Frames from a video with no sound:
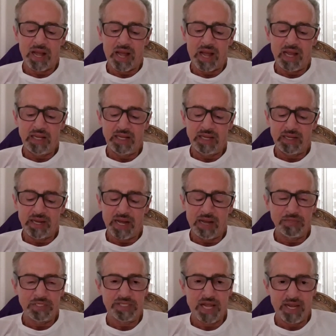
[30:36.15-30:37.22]

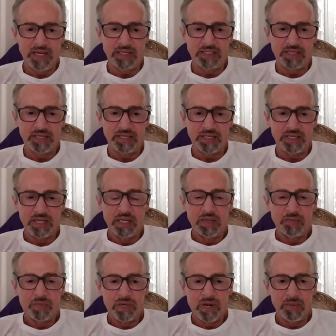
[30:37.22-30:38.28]
I'm a scientist,
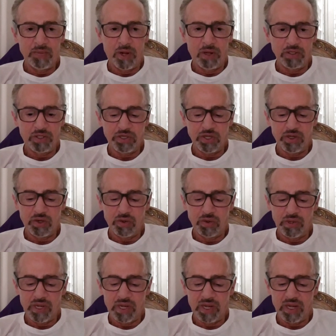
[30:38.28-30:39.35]
but I'm
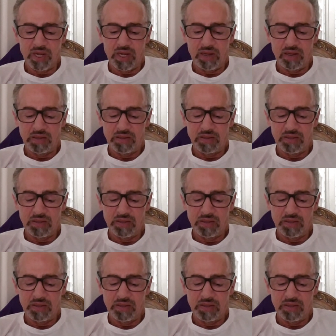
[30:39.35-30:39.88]
also a